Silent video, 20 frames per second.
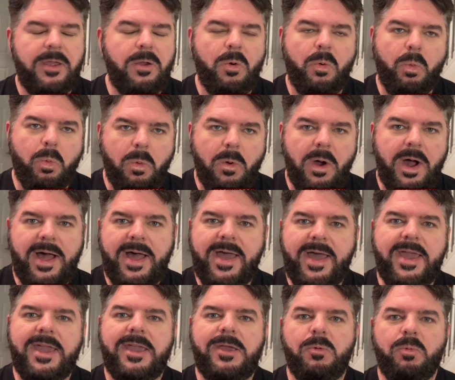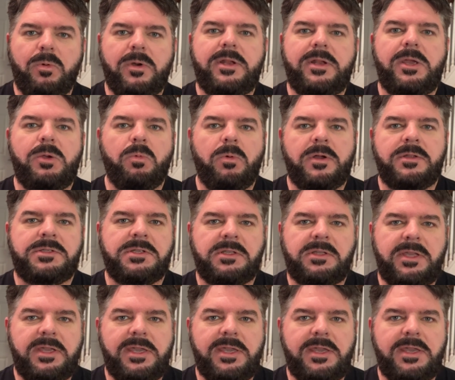why would he want to
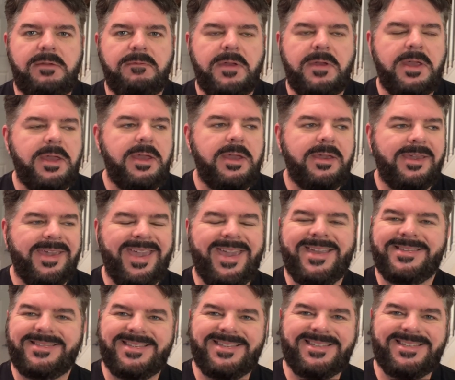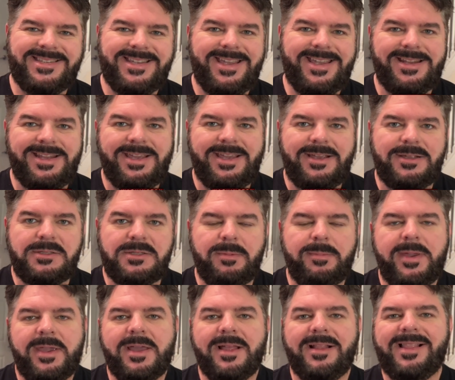leave Kansas City to
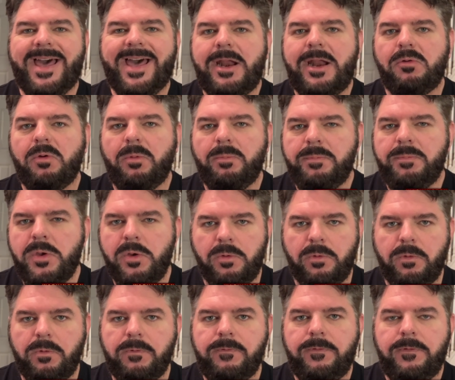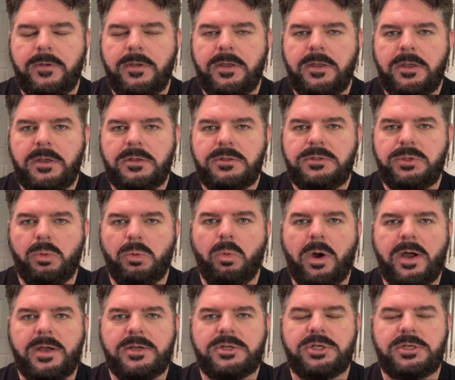make a lateral move to
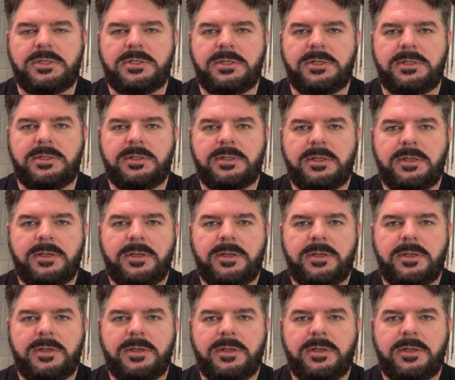Washington,